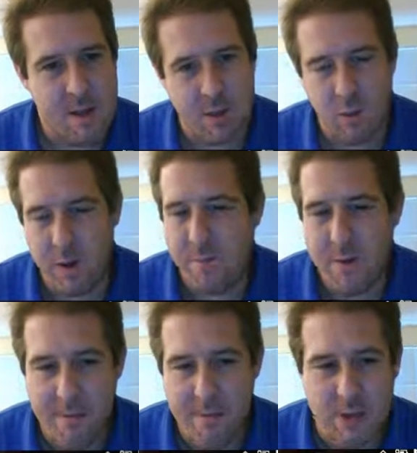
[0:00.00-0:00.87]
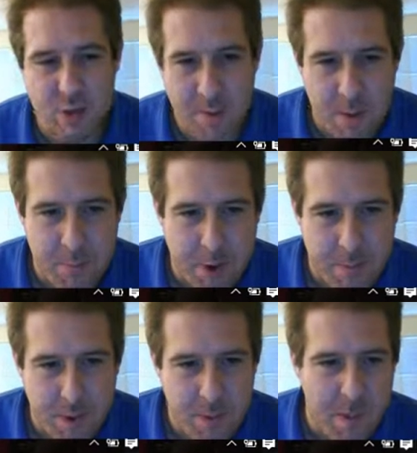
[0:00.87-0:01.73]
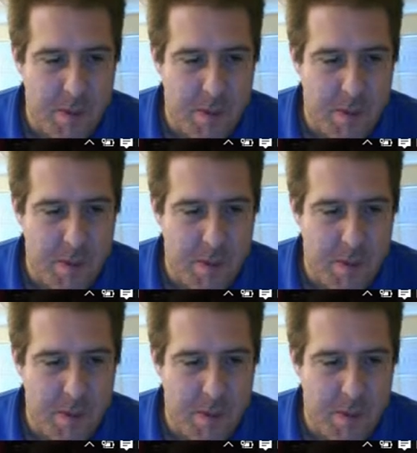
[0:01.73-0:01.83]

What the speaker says: So whenever you have the distributed property,